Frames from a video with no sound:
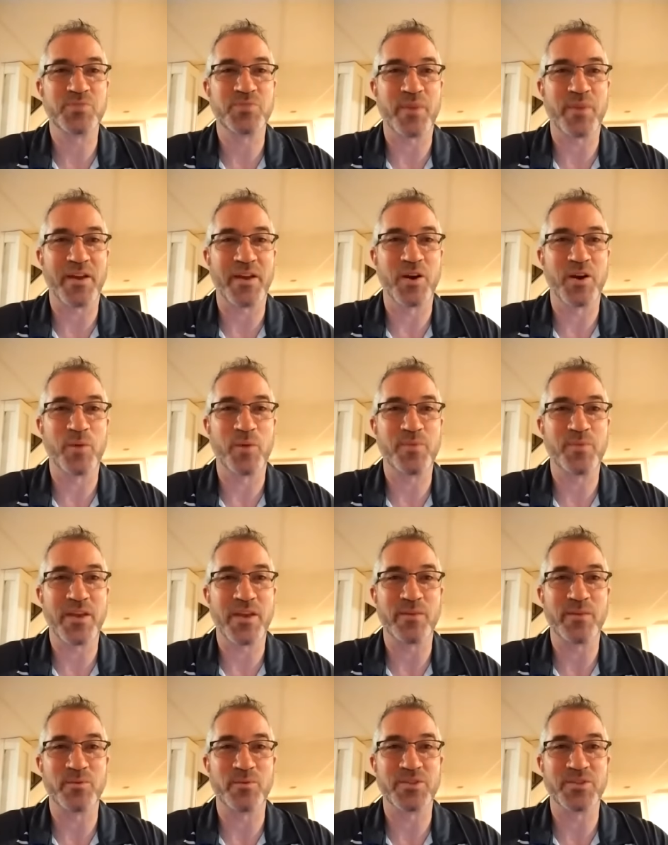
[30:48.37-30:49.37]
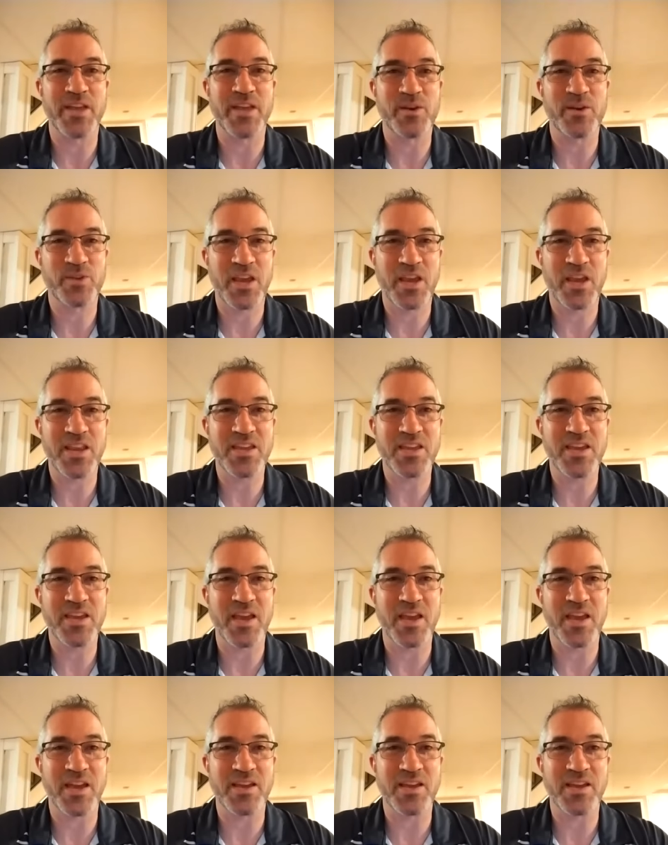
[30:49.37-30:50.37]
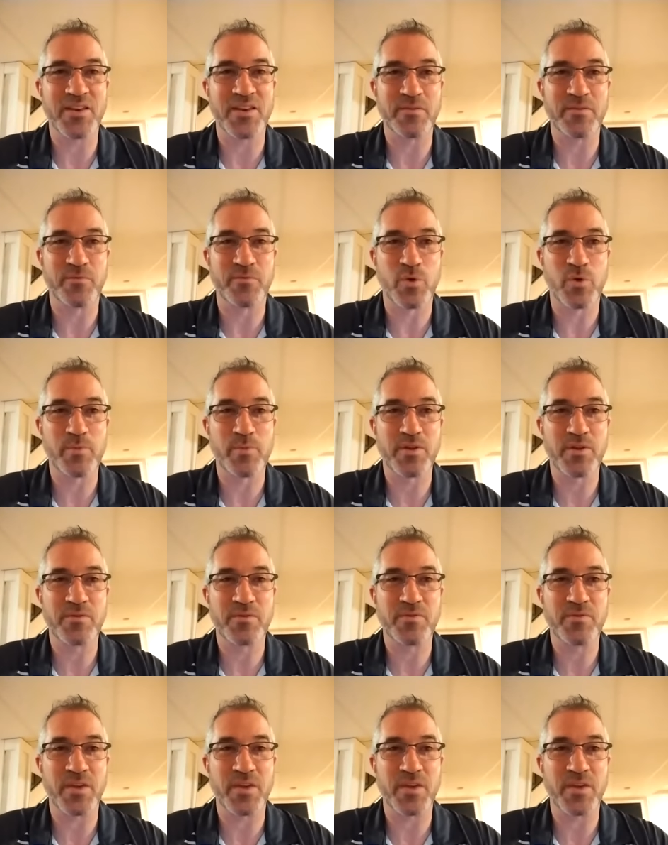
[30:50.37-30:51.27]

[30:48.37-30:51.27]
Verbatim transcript: but I hope that it was entertaining and informative.